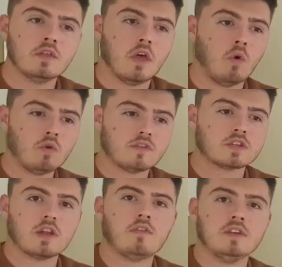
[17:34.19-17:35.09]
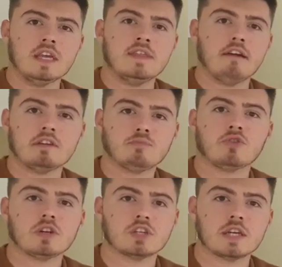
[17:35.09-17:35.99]
all of the stuff that's in there is
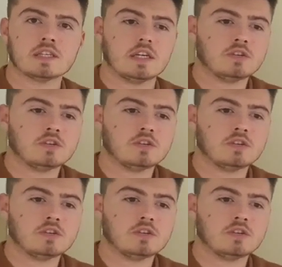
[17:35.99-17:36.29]
pre-digested.